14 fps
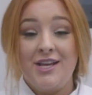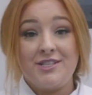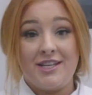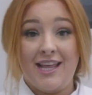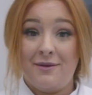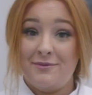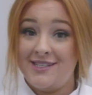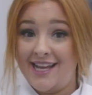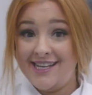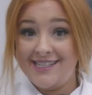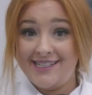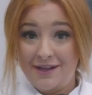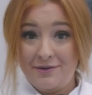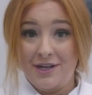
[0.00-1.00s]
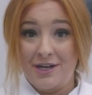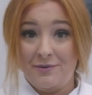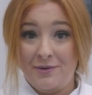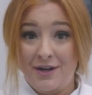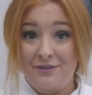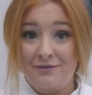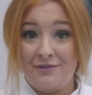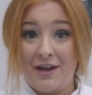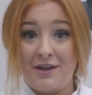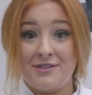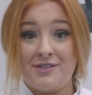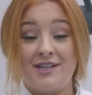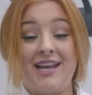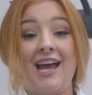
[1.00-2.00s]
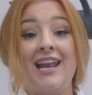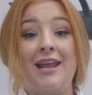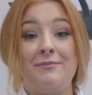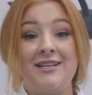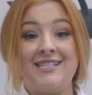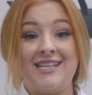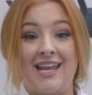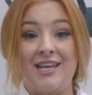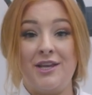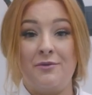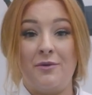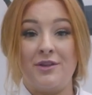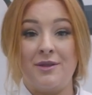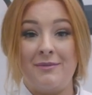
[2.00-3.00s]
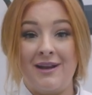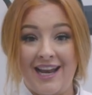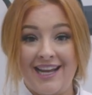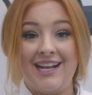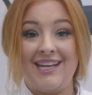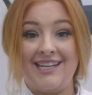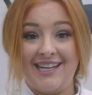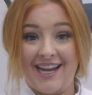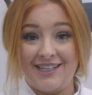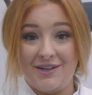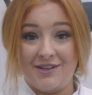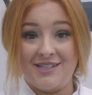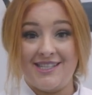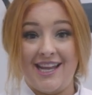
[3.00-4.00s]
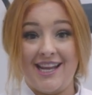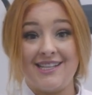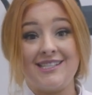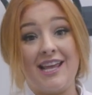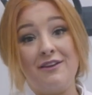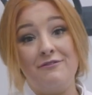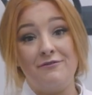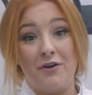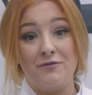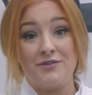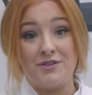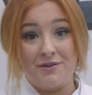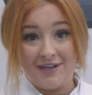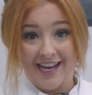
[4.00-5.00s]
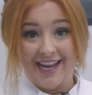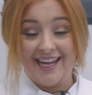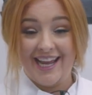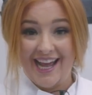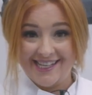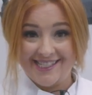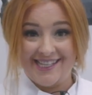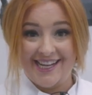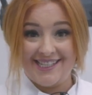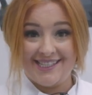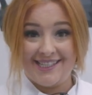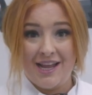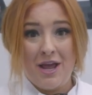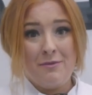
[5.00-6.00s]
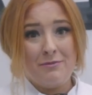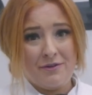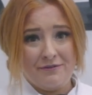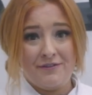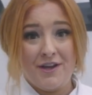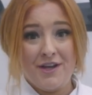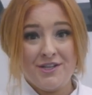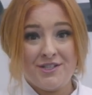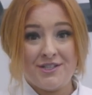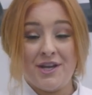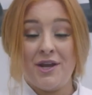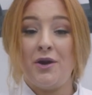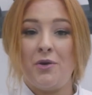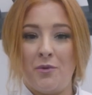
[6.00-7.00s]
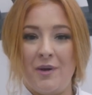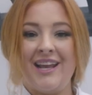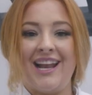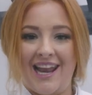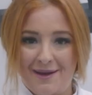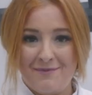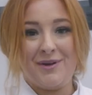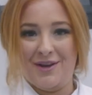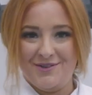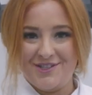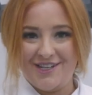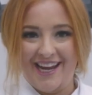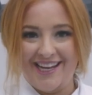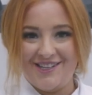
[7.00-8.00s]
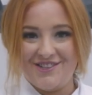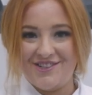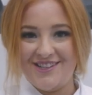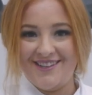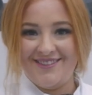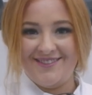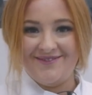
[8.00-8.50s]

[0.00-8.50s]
So that was our cellular workflow. So now let me take you on the molecular diagnostics that involves nucleic acids. But first, quick lab coat change.